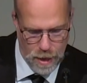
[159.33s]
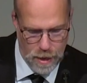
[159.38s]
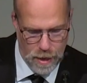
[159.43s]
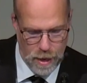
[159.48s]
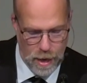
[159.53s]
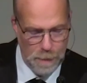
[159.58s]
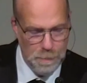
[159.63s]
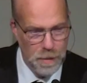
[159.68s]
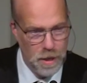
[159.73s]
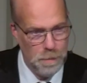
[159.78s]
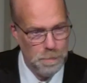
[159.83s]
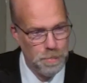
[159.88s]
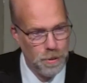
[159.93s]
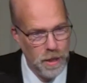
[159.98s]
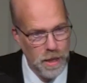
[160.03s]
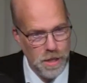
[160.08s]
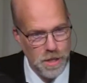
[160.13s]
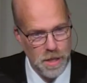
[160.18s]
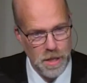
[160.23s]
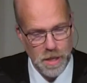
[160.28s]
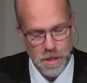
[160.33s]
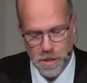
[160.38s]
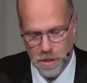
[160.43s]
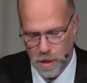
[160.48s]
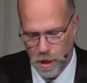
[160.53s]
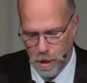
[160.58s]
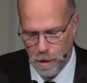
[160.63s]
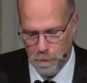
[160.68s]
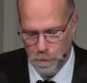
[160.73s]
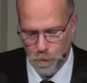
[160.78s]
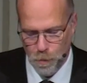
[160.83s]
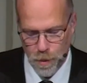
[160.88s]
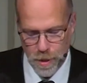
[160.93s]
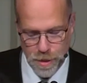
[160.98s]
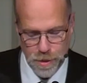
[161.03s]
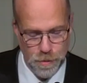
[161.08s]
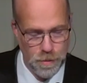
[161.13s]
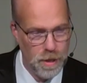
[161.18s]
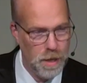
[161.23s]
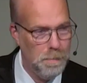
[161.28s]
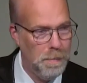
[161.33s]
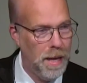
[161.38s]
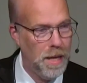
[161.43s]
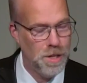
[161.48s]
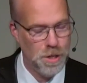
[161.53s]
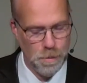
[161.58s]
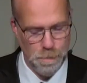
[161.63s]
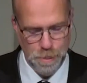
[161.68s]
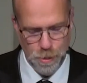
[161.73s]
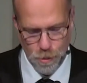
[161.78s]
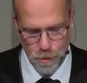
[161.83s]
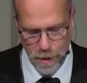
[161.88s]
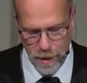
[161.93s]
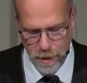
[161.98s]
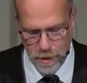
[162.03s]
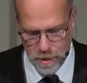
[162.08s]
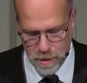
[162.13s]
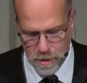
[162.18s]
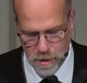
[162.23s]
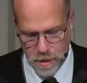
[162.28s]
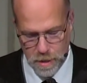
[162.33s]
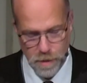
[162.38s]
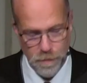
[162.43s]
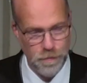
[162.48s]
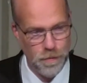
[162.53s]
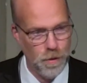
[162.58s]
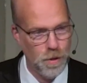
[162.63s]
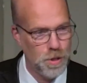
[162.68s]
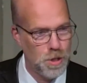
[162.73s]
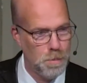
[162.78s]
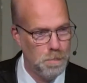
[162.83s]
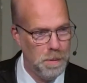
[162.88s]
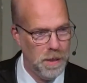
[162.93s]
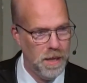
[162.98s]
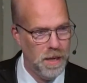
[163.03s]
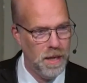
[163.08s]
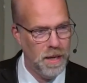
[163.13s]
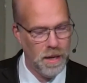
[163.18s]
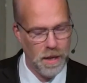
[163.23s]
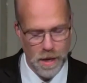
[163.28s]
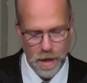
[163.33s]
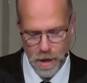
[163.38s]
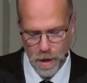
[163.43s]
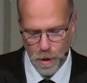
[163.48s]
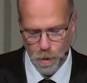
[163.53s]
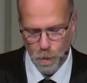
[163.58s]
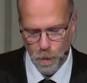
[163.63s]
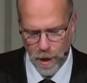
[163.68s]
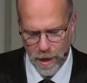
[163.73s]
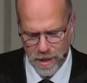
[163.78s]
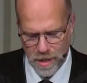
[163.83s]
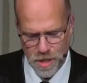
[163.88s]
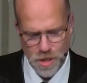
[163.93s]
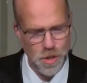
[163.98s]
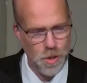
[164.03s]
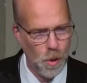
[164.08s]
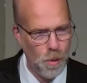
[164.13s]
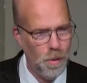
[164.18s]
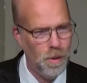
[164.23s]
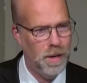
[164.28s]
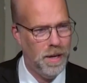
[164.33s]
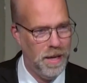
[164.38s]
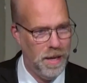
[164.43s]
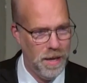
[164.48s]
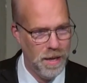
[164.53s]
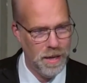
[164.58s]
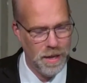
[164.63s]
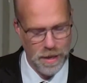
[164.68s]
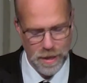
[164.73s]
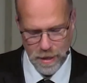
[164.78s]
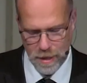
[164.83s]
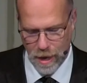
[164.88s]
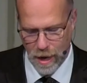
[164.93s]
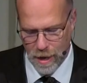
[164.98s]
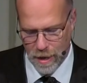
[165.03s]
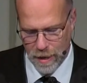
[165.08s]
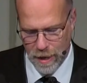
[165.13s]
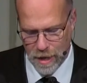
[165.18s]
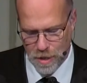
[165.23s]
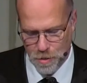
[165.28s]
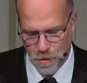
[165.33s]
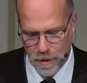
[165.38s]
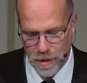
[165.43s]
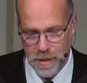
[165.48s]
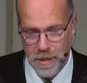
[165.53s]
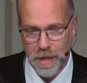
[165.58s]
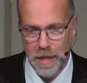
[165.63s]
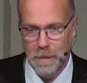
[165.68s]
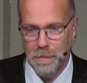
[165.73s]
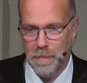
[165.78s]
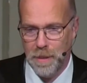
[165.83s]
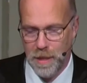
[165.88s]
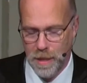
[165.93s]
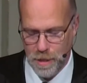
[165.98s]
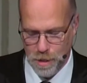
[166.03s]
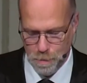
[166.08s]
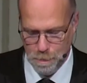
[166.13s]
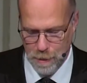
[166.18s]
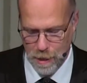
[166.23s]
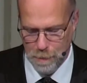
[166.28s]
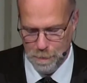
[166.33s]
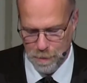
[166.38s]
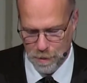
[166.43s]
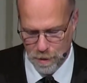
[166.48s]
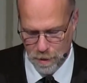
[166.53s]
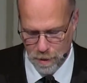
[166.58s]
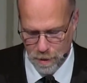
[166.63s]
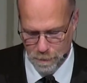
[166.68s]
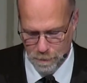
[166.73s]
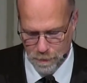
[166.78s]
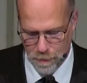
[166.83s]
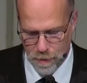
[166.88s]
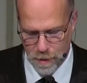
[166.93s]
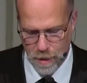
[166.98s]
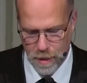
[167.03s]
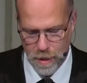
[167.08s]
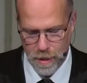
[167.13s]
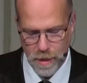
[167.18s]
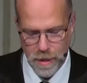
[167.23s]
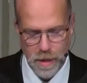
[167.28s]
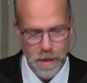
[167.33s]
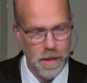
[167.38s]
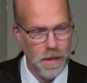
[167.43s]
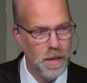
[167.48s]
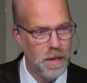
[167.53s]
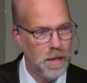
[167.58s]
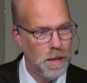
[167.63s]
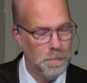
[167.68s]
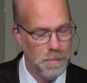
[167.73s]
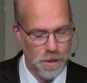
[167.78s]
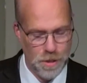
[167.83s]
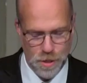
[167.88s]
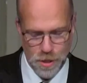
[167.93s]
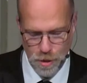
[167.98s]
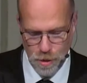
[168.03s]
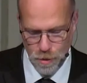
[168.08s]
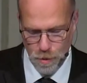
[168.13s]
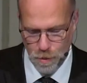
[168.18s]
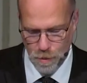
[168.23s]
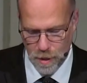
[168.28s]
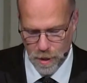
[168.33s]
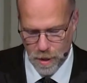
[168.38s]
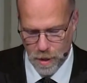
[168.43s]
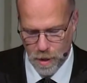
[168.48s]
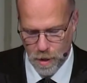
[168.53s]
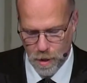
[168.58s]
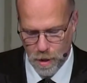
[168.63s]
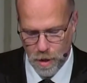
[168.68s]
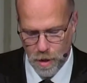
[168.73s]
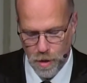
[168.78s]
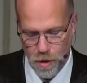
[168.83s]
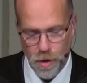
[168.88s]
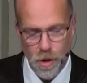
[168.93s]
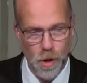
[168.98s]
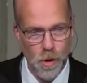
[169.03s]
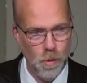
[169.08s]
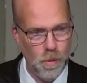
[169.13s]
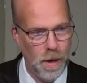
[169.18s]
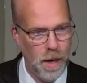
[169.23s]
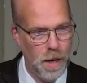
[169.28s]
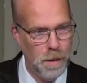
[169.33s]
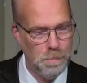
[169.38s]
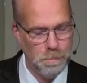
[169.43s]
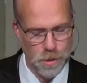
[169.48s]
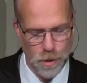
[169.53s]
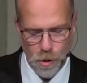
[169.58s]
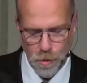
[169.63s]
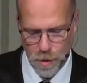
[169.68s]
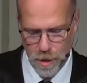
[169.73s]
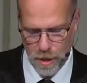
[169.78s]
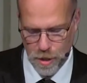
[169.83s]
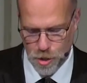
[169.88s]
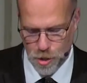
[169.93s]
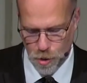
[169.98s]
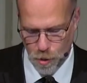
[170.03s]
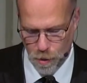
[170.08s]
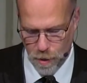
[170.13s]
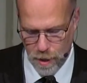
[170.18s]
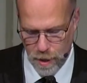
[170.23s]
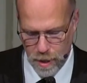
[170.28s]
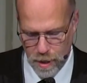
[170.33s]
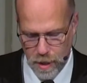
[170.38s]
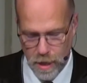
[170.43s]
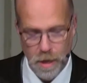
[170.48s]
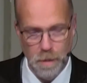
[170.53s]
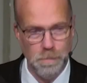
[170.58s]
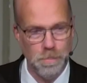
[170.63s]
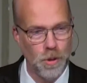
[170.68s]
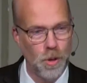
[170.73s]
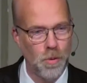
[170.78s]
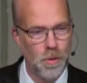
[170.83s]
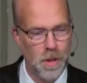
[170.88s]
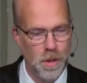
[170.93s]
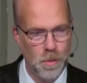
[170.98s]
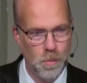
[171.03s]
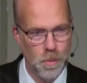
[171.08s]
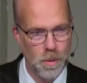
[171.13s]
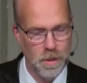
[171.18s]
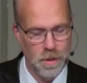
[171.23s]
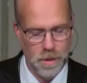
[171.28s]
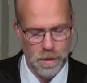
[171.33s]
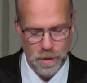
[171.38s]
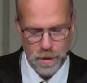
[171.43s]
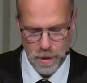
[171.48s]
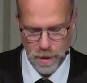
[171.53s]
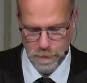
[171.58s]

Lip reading: I'm going to preach this psalm with three major points. The first being, what joy God has redeemed his people. Number two, no unbroken joy in a broken world.